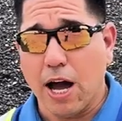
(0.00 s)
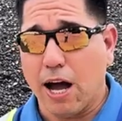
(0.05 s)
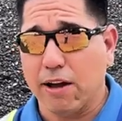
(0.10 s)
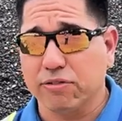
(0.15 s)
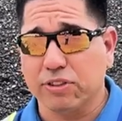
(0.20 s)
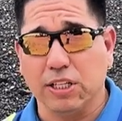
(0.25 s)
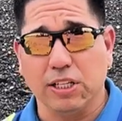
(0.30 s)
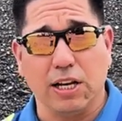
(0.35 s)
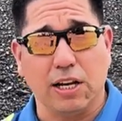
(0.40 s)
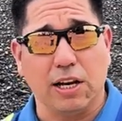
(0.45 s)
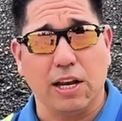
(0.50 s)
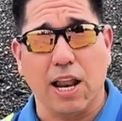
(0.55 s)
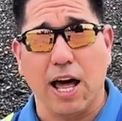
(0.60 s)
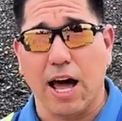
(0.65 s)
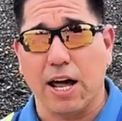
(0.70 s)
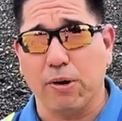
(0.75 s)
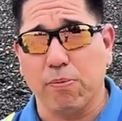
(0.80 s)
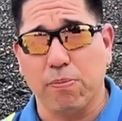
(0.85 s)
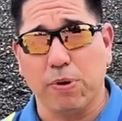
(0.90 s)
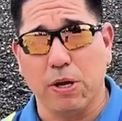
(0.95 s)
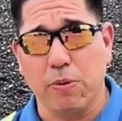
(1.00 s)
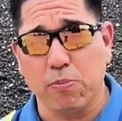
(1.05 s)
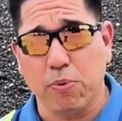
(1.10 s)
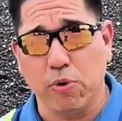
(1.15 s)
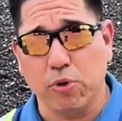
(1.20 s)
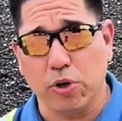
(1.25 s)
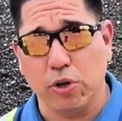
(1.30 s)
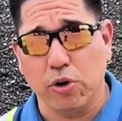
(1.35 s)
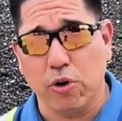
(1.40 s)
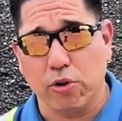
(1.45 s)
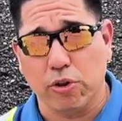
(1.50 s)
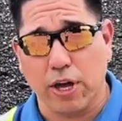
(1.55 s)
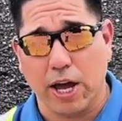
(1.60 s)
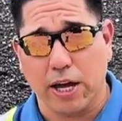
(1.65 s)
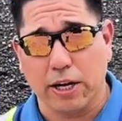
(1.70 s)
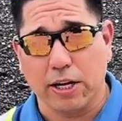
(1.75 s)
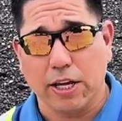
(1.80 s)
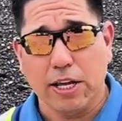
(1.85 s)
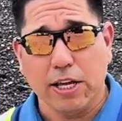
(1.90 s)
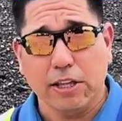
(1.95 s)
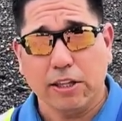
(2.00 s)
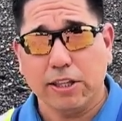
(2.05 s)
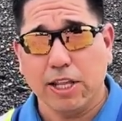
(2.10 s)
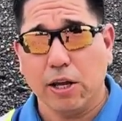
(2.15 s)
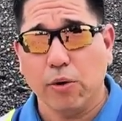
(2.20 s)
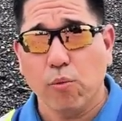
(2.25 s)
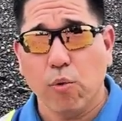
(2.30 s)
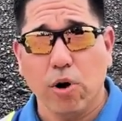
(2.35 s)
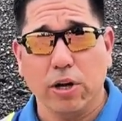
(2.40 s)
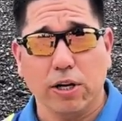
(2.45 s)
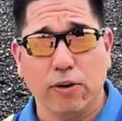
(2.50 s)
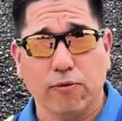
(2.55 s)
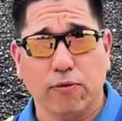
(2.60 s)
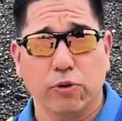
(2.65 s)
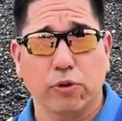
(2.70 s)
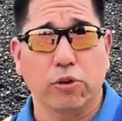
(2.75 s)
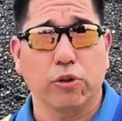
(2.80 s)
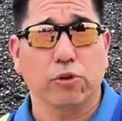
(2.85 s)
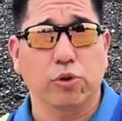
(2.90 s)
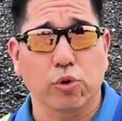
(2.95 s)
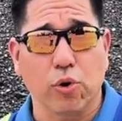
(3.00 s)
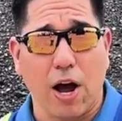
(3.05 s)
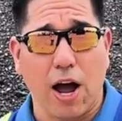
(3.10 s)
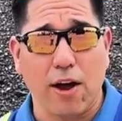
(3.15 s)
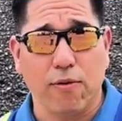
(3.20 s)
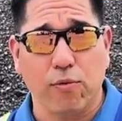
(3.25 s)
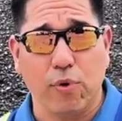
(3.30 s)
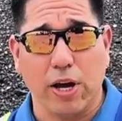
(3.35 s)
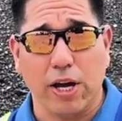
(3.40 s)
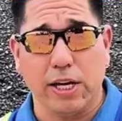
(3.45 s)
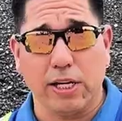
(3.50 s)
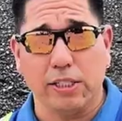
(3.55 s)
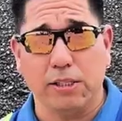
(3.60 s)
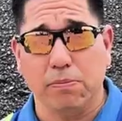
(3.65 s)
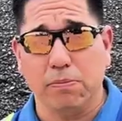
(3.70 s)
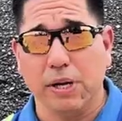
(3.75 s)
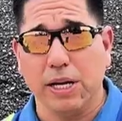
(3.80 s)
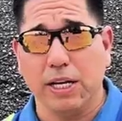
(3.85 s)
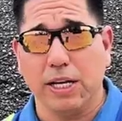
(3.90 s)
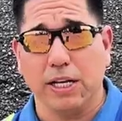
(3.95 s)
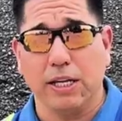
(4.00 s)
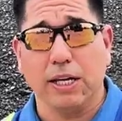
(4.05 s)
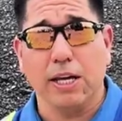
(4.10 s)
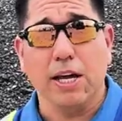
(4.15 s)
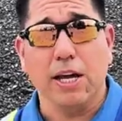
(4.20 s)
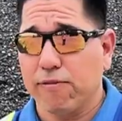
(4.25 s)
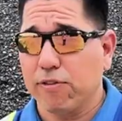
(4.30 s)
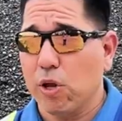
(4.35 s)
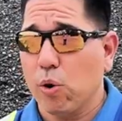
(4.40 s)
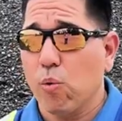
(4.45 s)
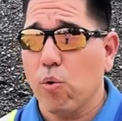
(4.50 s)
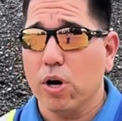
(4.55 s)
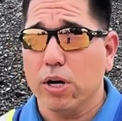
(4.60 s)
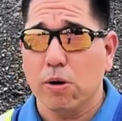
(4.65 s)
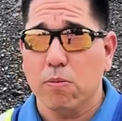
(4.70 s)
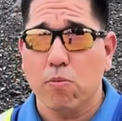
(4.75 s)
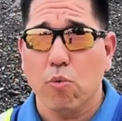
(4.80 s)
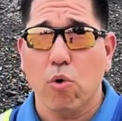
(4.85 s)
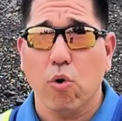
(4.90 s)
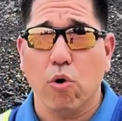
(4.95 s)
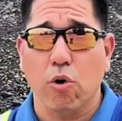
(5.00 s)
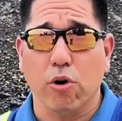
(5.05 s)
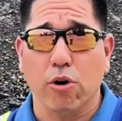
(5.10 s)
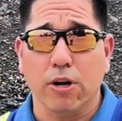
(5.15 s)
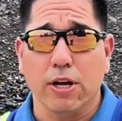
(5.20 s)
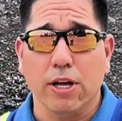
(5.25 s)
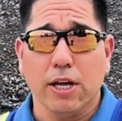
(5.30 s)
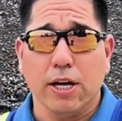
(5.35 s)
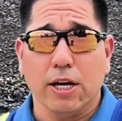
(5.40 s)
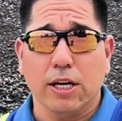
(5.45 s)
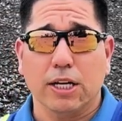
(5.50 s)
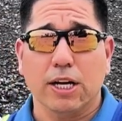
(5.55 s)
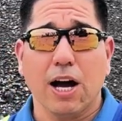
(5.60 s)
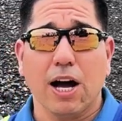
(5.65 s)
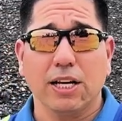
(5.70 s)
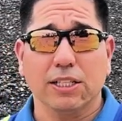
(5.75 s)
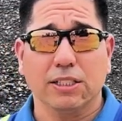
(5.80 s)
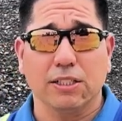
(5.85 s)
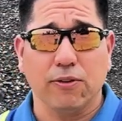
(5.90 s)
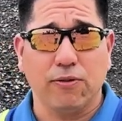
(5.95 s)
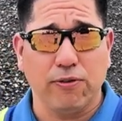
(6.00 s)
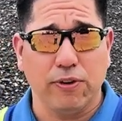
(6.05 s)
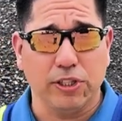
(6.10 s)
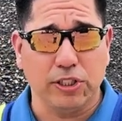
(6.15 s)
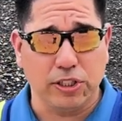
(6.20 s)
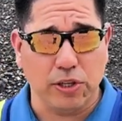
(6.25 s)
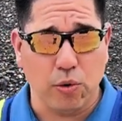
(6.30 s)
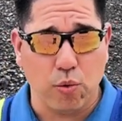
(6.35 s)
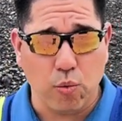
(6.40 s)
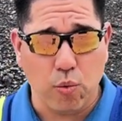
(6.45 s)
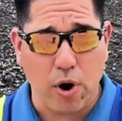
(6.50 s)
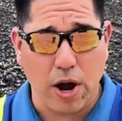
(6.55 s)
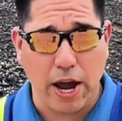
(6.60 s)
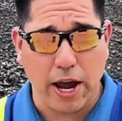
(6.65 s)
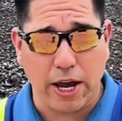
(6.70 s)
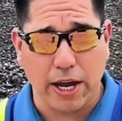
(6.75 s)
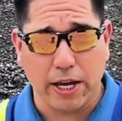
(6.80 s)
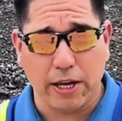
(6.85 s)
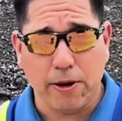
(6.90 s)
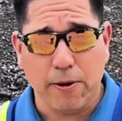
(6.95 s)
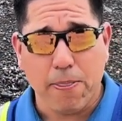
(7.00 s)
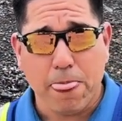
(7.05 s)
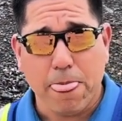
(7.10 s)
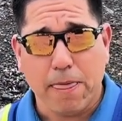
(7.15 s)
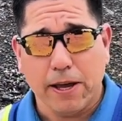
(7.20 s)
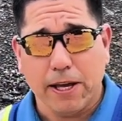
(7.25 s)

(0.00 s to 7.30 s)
I've seen a lot of people, you know, that they want it for their driveways, meaning if they want a more cost-efficient way